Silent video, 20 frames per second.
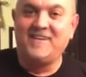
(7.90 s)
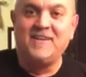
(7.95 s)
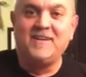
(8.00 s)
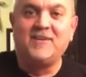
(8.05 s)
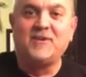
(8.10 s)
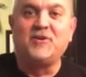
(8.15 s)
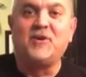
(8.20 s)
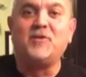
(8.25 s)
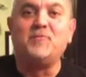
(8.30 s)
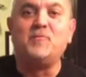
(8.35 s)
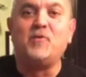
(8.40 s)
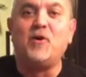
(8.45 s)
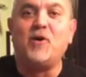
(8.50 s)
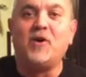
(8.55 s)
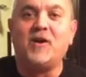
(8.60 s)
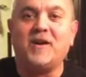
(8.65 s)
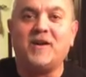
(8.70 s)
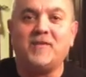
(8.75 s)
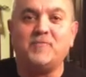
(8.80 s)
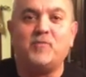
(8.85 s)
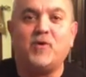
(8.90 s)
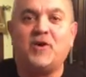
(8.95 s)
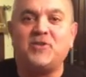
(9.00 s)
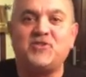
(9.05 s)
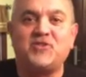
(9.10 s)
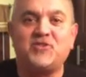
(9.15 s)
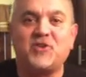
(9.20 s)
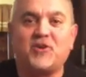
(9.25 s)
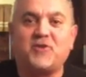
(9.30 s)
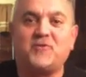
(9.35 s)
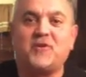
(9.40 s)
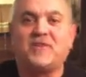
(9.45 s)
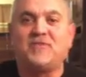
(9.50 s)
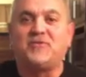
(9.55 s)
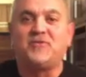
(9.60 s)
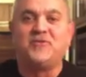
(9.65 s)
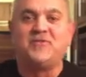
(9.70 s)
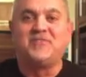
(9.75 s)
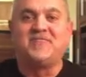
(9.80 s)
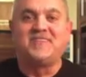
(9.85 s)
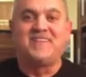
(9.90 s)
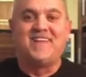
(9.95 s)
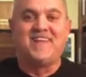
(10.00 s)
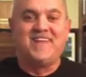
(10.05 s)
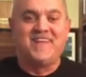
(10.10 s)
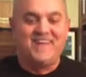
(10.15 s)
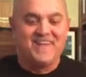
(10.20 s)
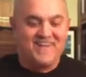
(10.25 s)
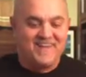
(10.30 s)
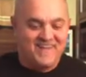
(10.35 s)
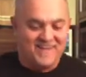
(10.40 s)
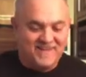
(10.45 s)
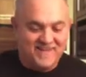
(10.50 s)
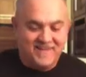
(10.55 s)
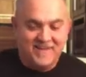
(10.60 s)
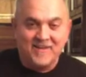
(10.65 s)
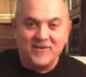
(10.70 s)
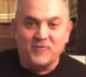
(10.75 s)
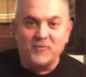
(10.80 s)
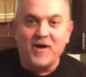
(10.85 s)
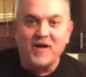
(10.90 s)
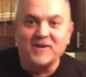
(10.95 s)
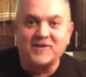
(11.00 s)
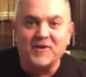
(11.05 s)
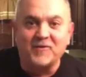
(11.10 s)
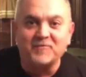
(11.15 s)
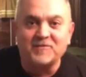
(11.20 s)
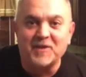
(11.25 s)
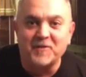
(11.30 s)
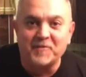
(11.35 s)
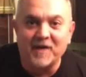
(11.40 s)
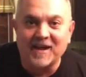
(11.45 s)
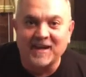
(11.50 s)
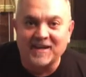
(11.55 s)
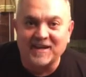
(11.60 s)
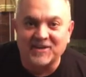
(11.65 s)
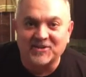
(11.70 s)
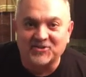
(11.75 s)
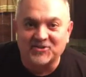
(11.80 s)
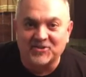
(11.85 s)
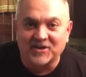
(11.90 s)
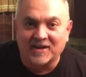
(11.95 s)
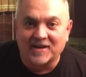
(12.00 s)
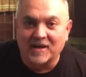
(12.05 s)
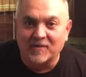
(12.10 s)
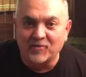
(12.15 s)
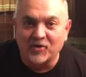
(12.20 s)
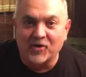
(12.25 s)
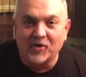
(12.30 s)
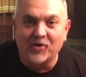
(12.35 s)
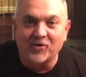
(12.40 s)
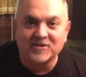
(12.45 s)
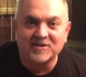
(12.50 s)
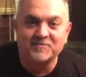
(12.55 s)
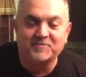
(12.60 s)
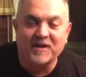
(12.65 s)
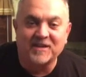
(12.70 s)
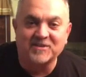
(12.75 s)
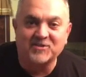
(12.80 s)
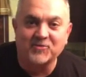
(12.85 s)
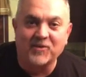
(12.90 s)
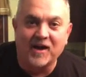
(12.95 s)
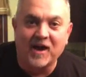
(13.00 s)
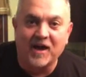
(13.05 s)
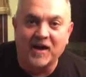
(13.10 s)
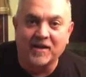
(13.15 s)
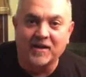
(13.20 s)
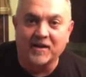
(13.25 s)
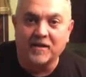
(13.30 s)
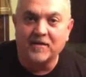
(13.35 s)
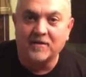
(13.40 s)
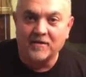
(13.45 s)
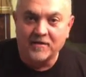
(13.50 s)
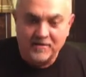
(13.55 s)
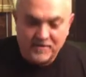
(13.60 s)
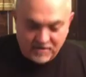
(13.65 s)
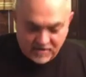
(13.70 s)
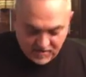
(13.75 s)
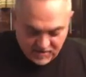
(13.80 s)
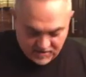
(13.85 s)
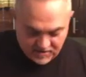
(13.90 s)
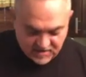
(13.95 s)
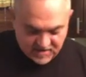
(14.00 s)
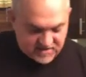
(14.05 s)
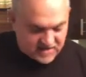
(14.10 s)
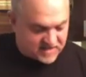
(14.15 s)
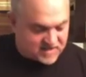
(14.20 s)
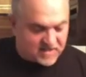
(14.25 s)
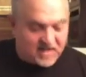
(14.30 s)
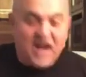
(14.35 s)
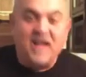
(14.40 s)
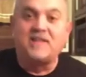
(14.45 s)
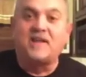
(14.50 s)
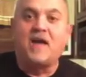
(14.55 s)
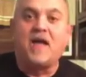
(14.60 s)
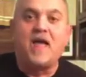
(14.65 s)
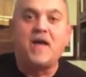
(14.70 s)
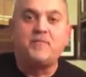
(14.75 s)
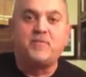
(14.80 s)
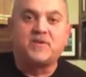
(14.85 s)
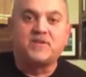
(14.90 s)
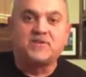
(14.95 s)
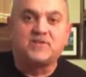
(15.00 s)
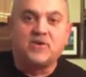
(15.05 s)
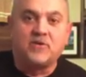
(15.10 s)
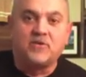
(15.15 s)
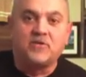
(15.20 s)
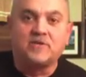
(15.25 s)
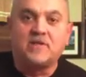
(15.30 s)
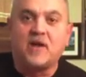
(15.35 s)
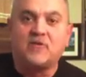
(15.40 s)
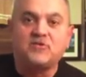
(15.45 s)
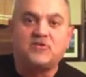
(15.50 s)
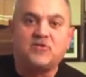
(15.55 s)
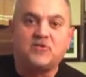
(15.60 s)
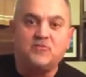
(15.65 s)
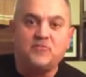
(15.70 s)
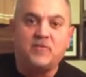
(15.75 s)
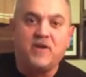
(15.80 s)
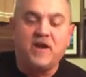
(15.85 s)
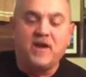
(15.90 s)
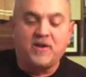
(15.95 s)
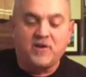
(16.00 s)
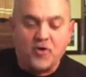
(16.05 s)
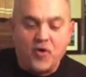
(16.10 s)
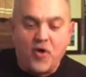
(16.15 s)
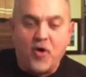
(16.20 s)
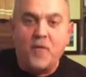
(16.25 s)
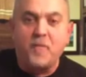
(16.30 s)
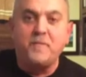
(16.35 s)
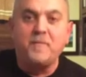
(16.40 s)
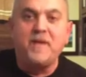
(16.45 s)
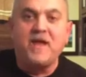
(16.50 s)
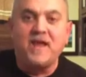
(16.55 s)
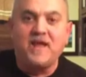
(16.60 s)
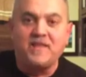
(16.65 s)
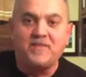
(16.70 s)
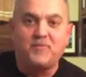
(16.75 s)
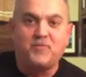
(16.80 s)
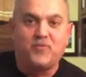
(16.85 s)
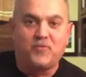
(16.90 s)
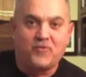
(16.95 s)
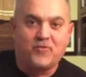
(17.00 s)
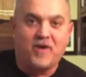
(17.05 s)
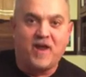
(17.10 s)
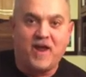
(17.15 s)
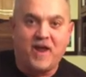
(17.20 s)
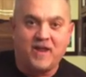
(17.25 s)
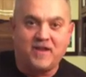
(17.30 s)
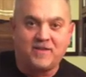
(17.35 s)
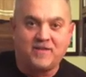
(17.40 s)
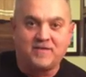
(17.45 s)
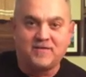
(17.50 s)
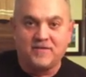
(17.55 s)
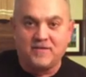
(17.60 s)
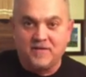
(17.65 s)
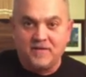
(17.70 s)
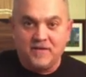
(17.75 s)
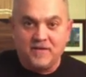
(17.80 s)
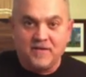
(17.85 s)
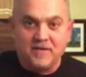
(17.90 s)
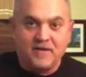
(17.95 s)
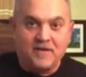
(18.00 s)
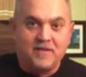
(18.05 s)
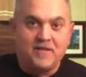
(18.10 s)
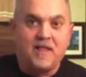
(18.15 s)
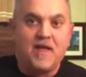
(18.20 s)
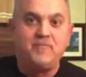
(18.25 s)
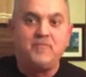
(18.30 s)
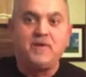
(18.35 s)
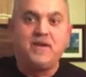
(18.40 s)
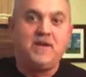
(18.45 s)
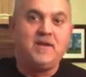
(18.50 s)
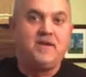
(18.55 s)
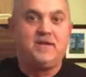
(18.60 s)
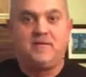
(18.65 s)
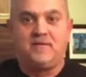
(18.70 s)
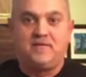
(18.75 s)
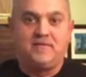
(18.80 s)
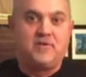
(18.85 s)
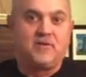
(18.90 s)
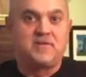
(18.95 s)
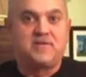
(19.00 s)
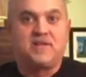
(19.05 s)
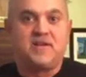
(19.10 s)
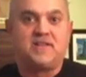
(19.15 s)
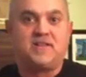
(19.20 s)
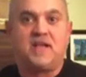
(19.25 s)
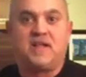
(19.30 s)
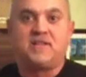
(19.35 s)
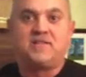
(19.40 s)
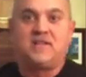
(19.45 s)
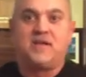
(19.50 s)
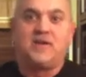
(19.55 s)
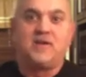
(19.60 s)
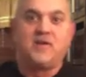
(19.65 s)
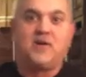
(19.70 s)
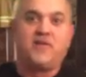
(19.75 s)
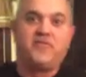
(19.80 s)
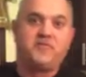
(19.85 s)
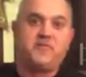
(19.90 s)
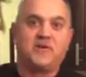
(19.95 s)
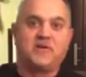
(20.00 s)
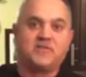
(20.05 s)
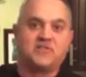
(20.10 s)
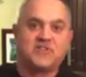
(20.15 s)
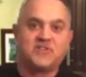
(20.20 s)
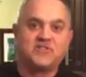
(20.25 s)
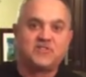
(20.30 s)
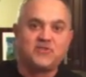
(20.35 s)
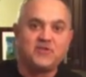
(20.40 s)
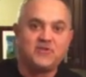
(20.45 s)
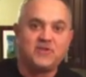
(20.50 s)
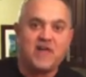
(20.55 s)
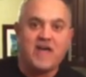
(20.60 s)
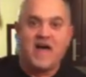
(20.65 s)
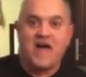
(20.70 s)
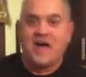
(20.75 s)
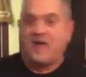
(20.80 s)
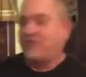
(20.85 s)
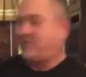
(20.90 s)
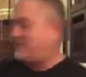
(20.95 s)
Good morning, buongiorno a tutti. Welcome to my kitchen. I'm your host, Pasquale. This is another episode how to make homemade bread. Let me go turn that thing off because it's too loud.